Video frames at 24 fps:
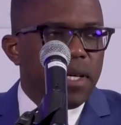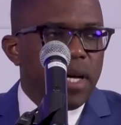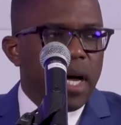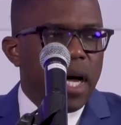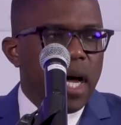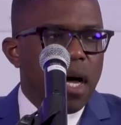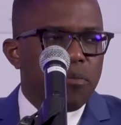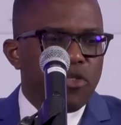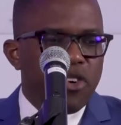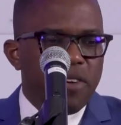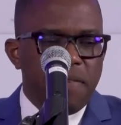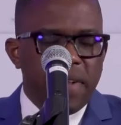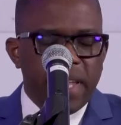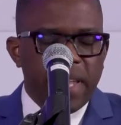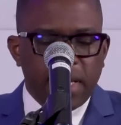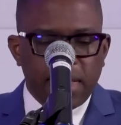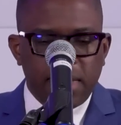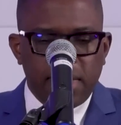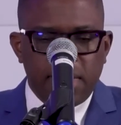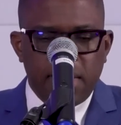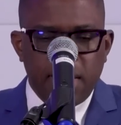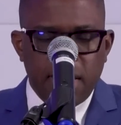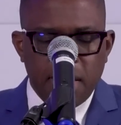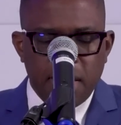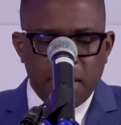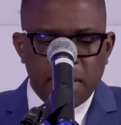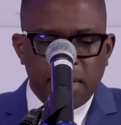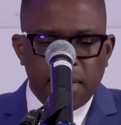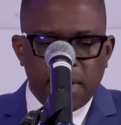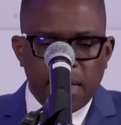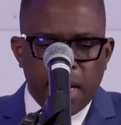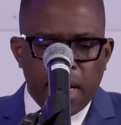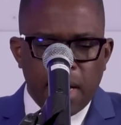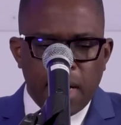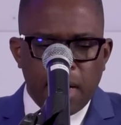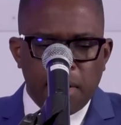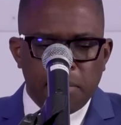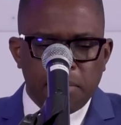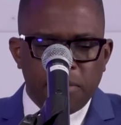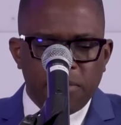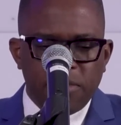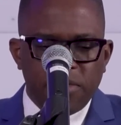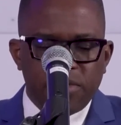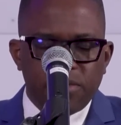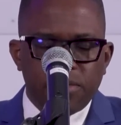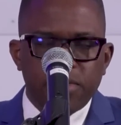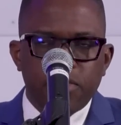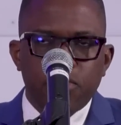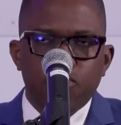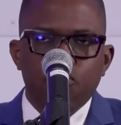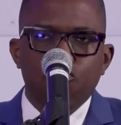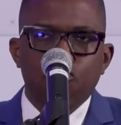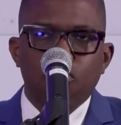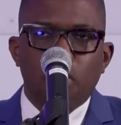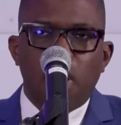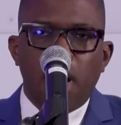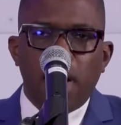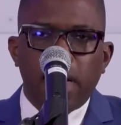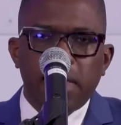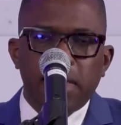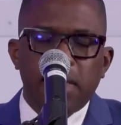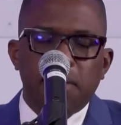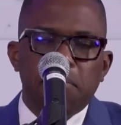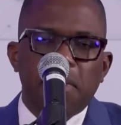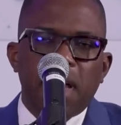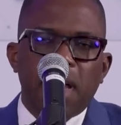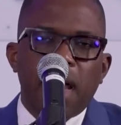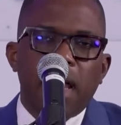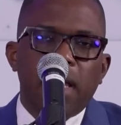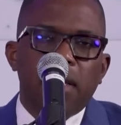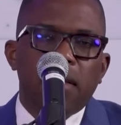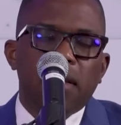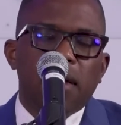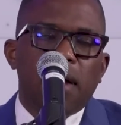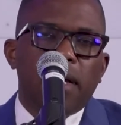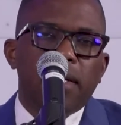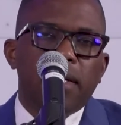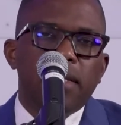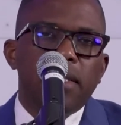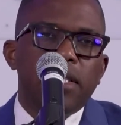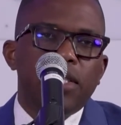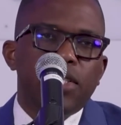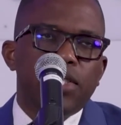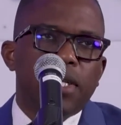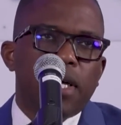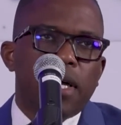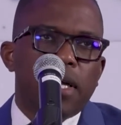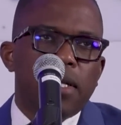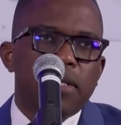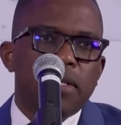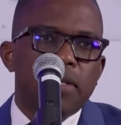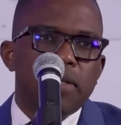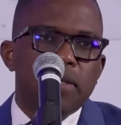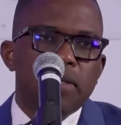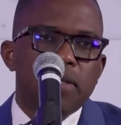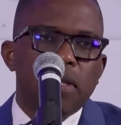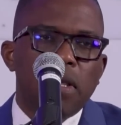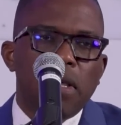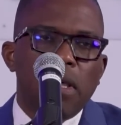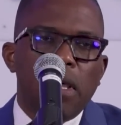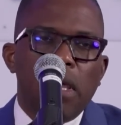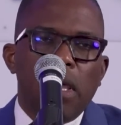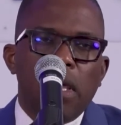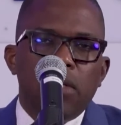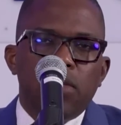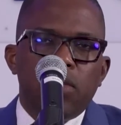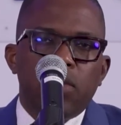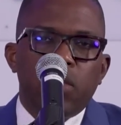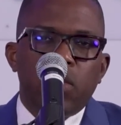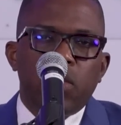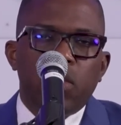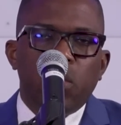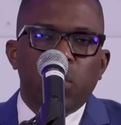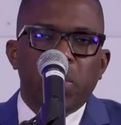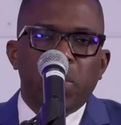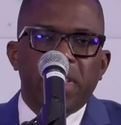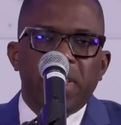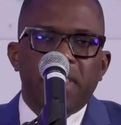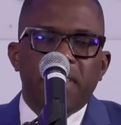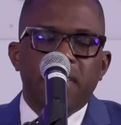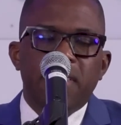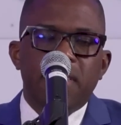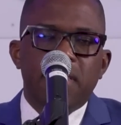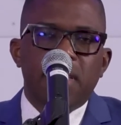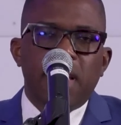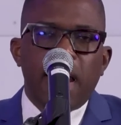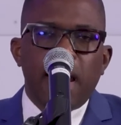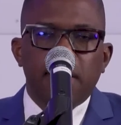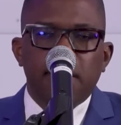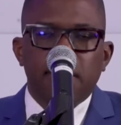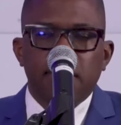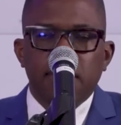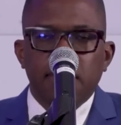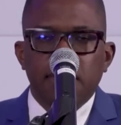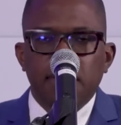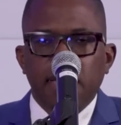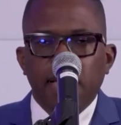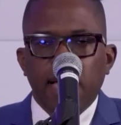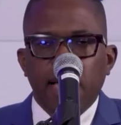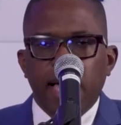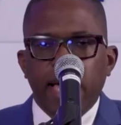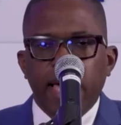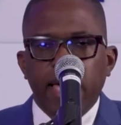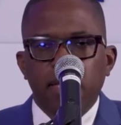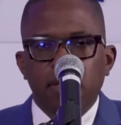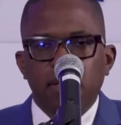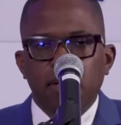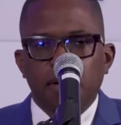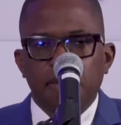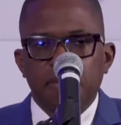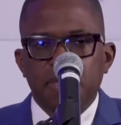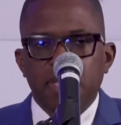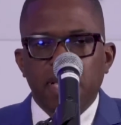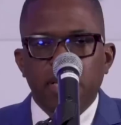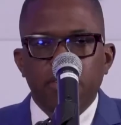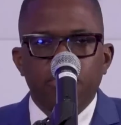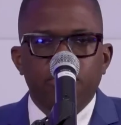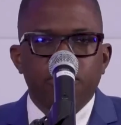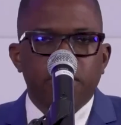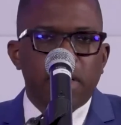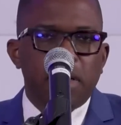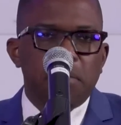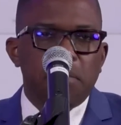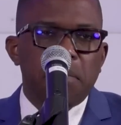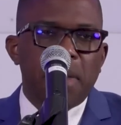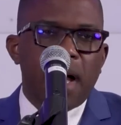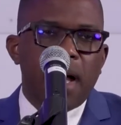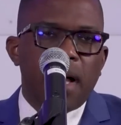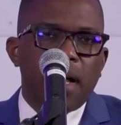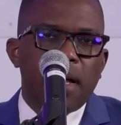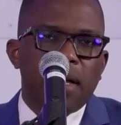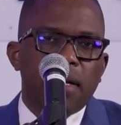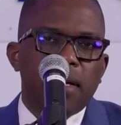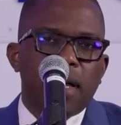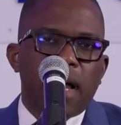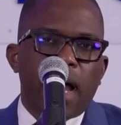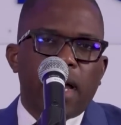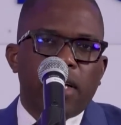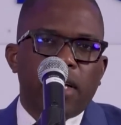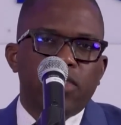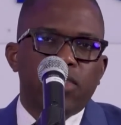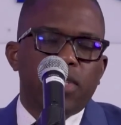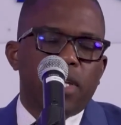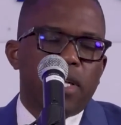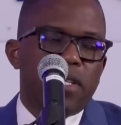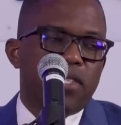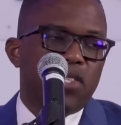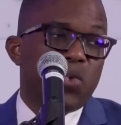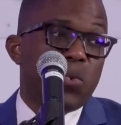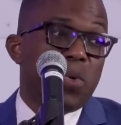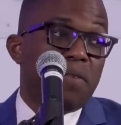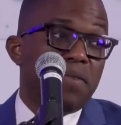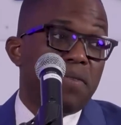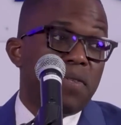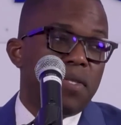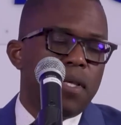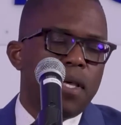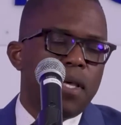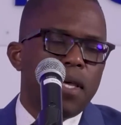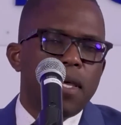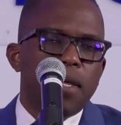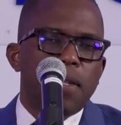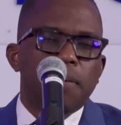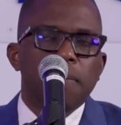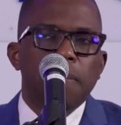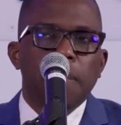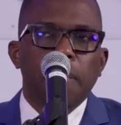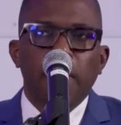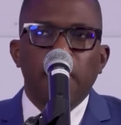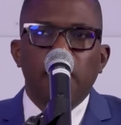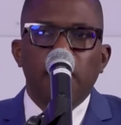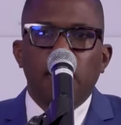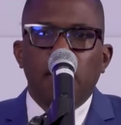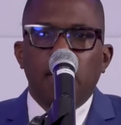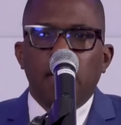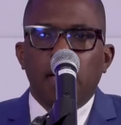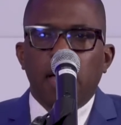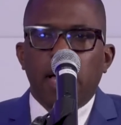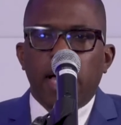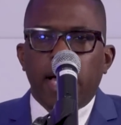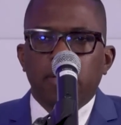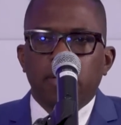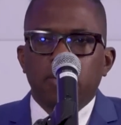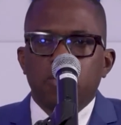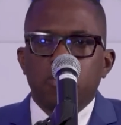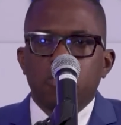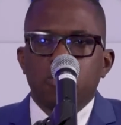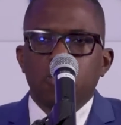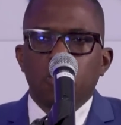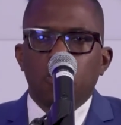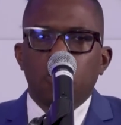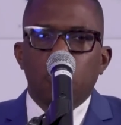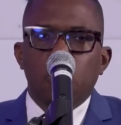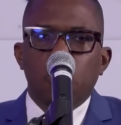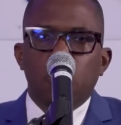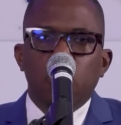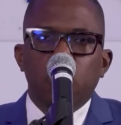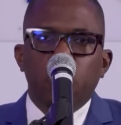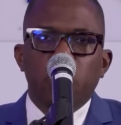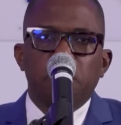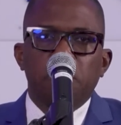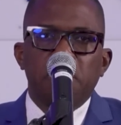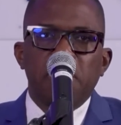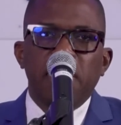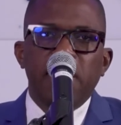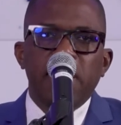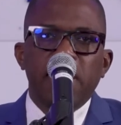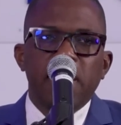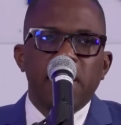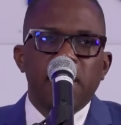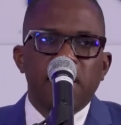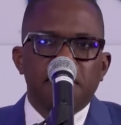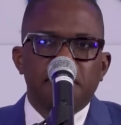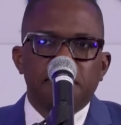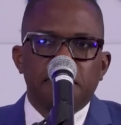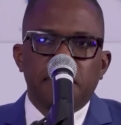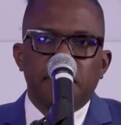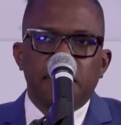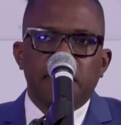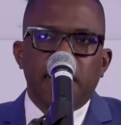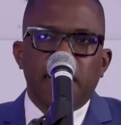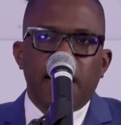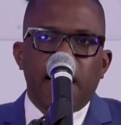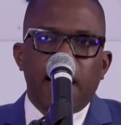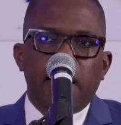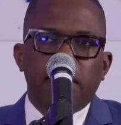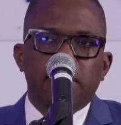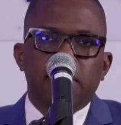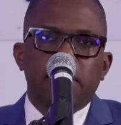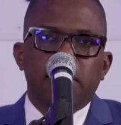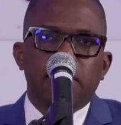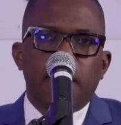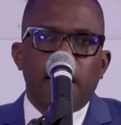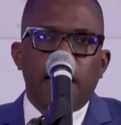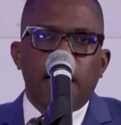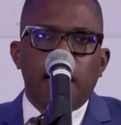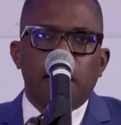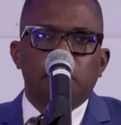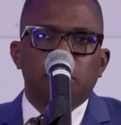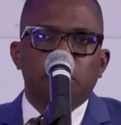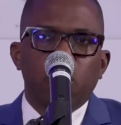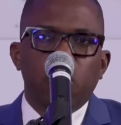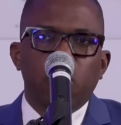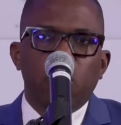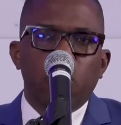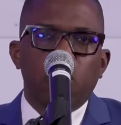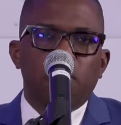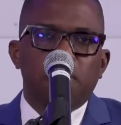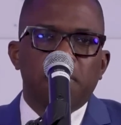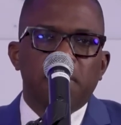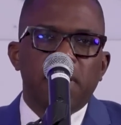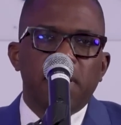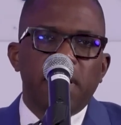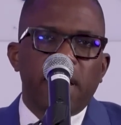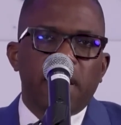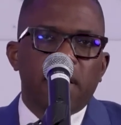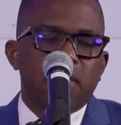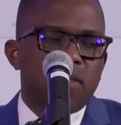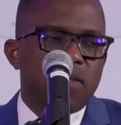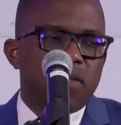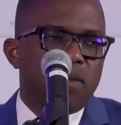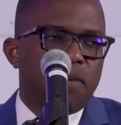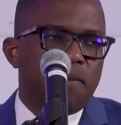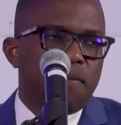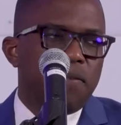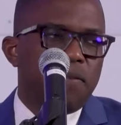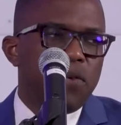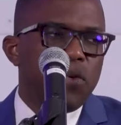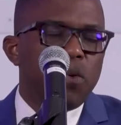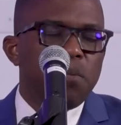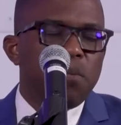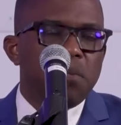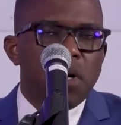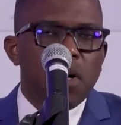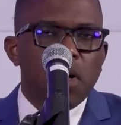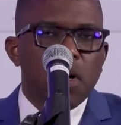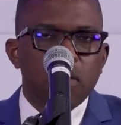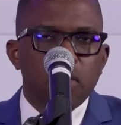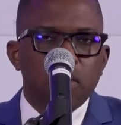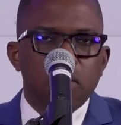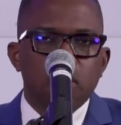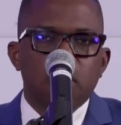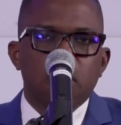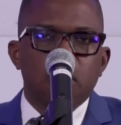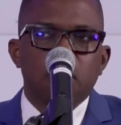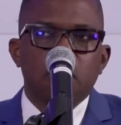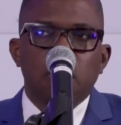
reflecting strong demand conditions to withstand the kind of central bank actions we have seen. And so we believe that over the next few months,